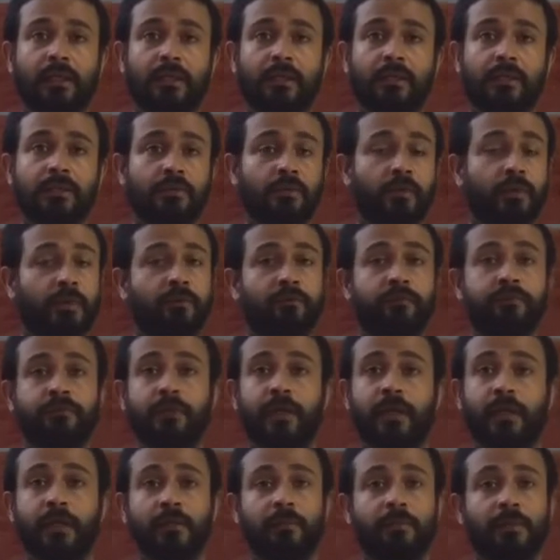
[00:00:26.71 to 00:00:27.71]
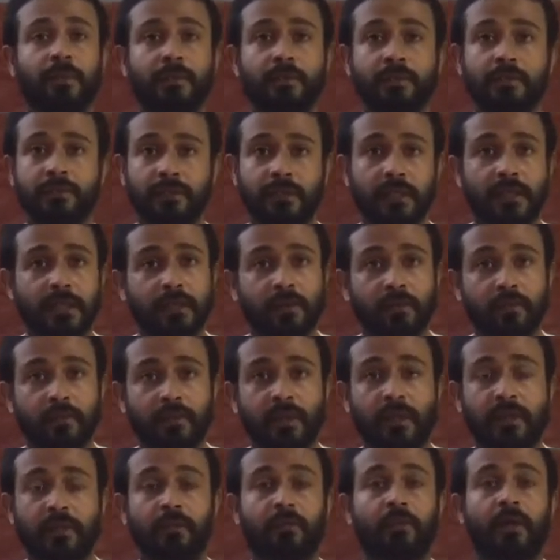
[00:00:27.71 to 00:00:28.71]
So if anybody say you
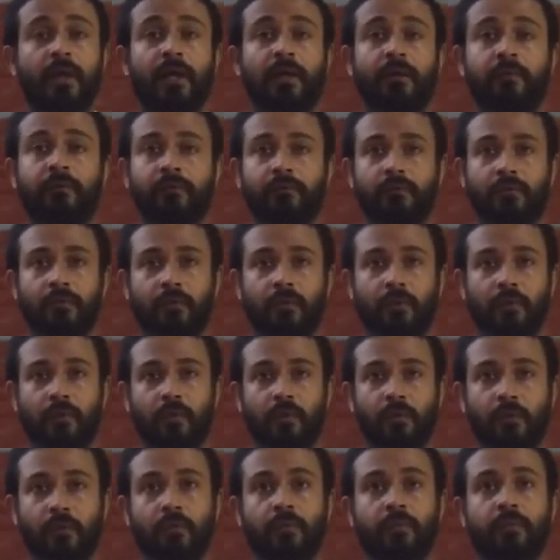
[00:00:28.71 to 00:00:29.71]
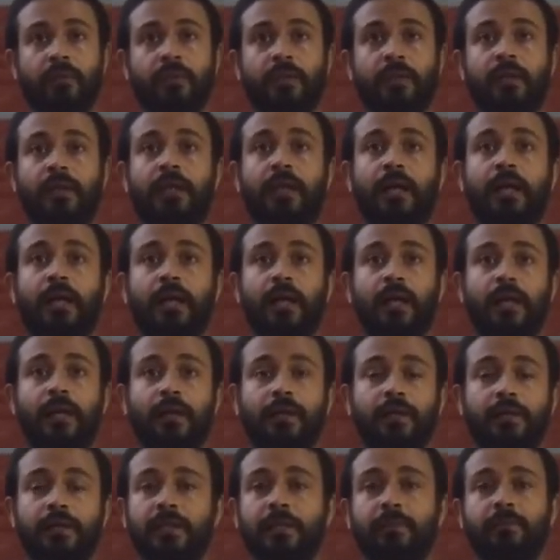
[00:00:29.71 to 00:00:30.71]
that you have to go with the
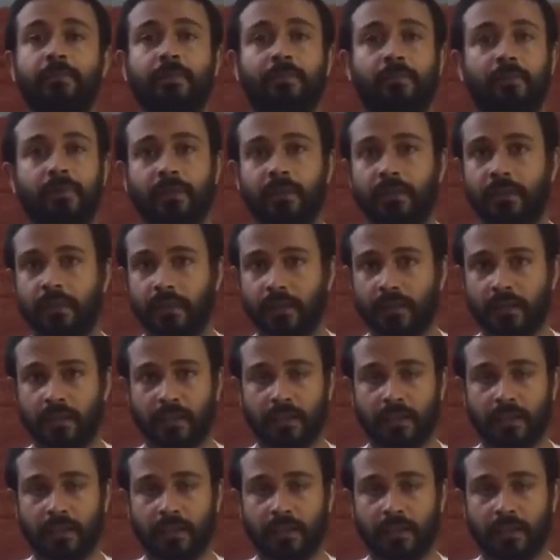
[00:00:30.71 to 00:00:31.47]
deep breathing,